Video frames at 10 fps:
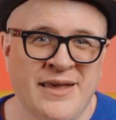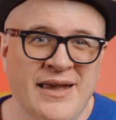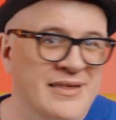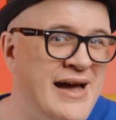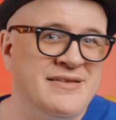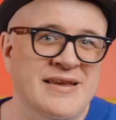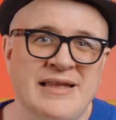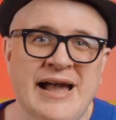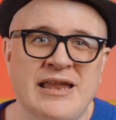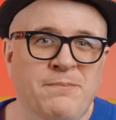In nineteen
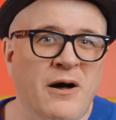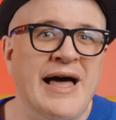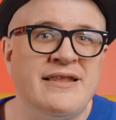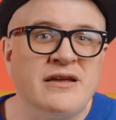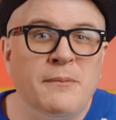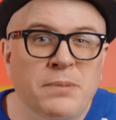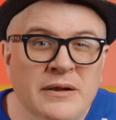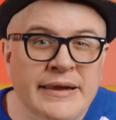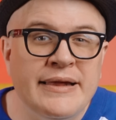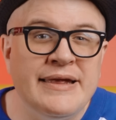ninety, Paul had to
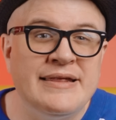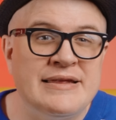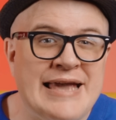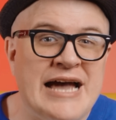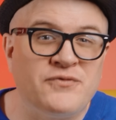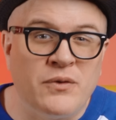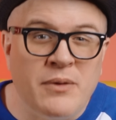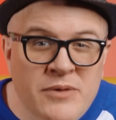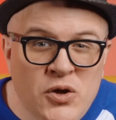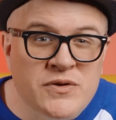completely detach from
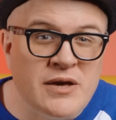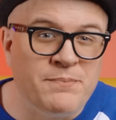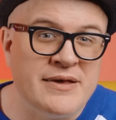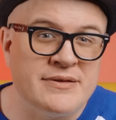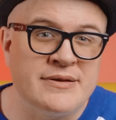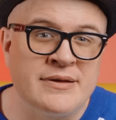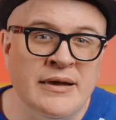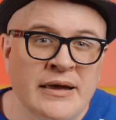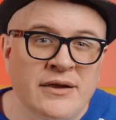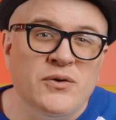the music business
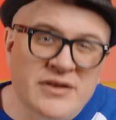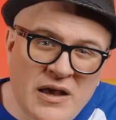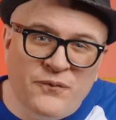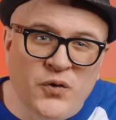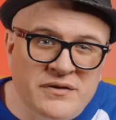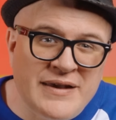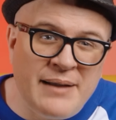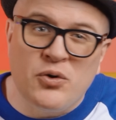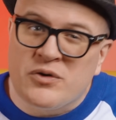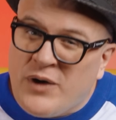to attend
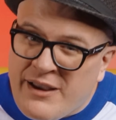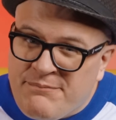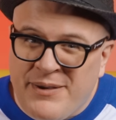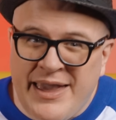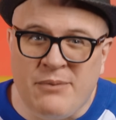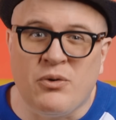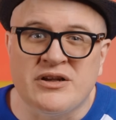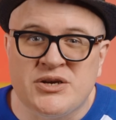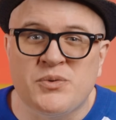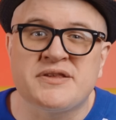full-time to his wife, Babe,
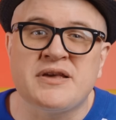while she was